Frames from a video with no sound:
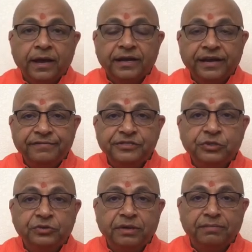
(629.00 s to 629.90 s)
gives
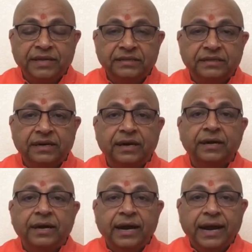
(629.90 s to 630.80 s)
you the mantra
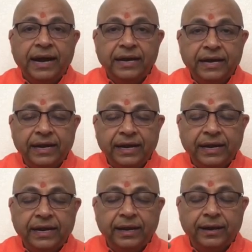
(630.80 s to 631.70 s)
and
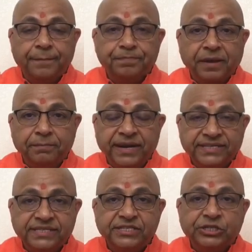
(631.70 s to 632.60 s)
he
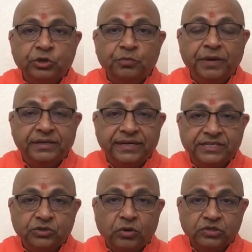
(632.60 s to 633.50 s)
blesses you, but
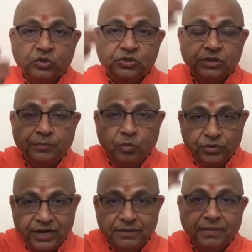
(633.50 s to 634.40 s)
it's also
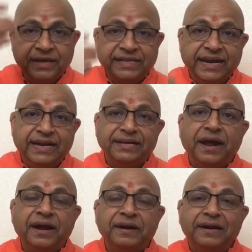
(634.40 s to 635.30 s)
supported by the
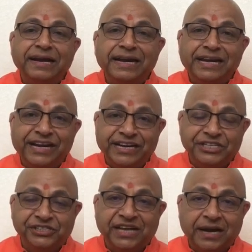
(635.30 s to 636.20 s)
entire
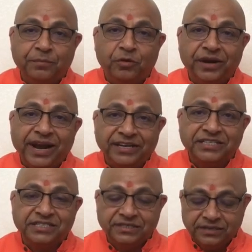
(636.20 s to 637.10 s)
lineage that
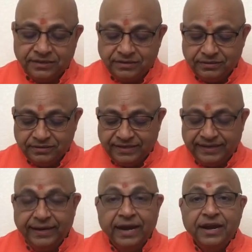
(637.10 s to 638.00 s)
protects
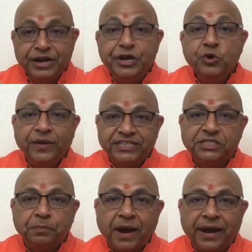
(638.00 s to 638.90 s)
the new
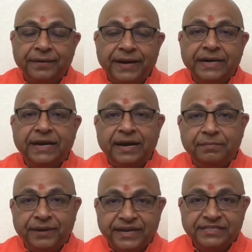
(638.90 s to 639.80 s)
aspirant and
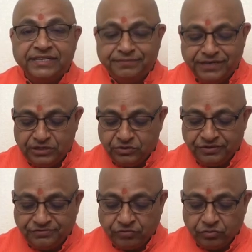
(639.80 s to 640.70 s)
brings him into the
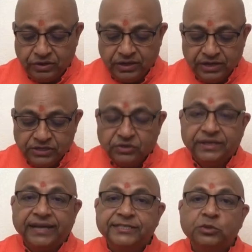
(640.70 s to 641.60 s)
fold. So
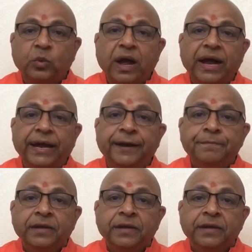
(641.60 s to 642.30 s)
that's why